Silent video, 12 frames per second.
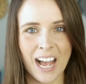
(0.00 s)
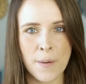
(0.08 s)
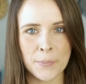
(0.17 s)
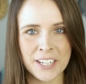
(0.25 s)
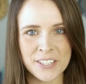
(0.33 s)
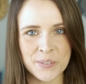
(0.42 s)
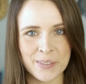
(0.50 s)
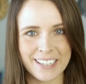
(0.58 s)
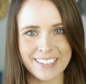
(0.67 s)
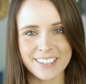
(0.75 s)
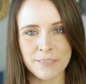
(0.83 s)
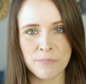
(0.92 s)
I'm gonna do
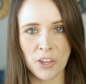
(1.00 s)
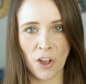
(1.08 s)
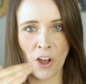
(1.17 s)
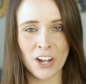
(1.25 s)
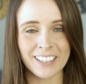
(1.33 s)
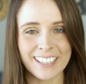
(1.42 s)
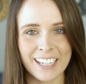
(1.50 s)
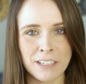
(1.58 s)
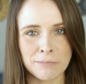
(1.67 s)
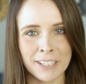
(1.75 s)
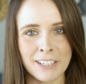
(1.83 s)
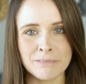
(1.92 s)
this on
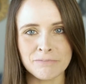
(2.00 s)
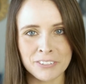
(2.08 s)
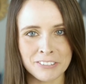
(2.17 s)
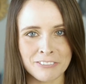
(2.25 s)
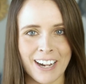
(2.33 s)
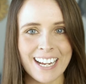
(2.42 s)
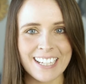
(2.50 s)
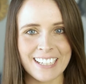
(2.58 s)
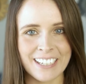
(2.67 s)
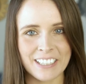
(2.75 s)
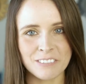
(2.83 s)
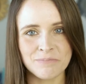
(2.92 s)
camera, right
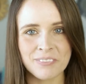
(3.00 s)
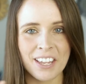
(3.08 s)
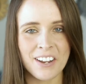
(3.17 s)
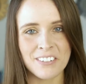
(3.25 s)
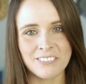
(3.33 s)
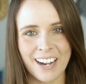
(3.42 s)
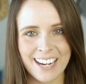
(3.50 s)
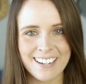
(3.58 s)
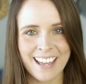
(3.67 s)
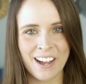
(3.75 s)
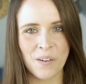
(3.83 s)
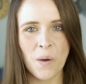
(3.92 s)
here, right
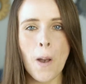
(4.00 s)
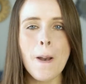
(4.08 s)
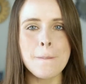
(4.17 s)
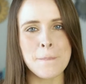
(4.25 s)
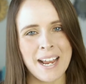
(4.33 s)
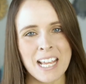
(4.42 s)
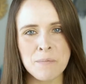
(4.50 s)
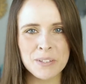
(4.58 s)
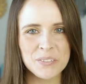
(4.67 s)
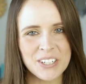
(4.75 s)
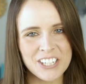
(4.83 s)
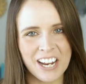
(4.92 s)
now. My name
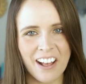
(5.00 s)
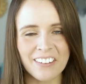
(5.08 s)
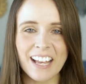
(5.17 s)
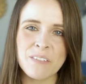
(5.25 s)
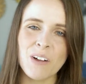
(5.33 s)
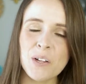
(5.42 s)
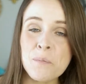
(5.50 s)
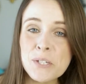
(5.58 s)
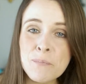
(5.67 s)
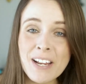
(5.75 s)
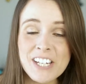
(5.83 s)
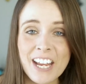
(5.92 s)
is Rochelle and welcome
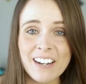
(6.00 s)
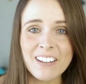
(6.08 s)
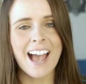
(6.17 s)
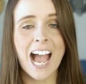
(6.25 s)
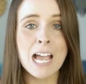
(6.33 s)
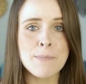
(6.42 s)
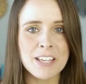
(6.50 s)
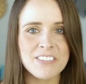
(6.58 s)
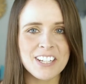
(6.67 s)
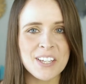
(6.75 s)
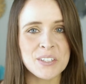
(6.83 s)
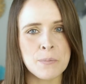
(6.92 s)
to my channel. I make
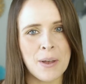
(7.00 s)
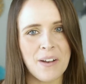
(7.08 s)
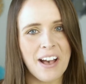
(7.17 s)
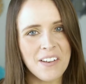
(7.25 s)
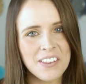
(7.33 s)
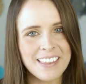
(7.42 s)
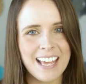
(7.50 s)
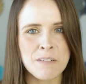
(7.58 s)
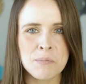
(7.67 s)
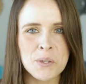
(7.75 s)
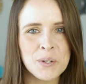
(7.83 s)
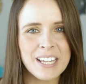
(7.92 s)
videos about health and
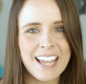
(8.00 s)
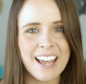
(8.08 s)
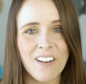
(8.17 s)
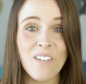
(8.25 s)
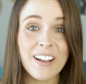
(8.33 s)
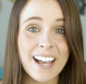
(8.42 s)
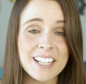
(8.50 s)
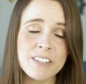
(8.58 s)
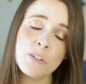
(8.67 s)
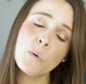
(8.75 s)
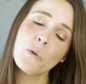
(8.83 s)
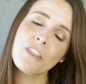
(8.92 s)
beauty and all kinds
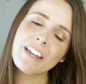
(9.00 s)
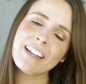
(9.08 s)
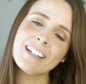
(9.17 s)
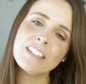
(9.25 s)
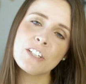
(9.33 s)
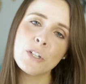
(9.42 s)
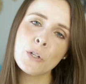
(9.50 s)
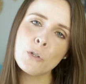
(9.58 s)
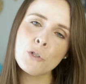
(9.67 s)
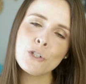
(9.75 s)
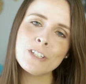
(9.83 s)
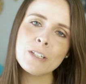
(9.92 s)
of cool things, so
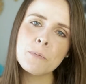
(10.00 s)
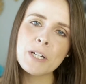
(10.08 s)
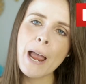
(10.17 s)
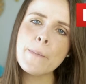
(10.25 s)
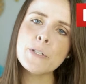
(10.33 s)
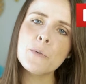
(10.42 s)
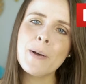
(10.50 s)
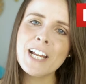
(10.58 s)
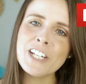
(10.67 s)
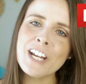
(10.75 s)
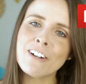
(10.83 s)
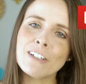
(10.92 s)
you should subscribe to my
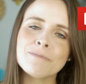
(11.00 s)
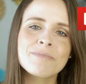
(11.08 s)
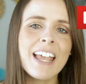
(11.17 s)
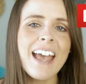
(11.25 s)
channel.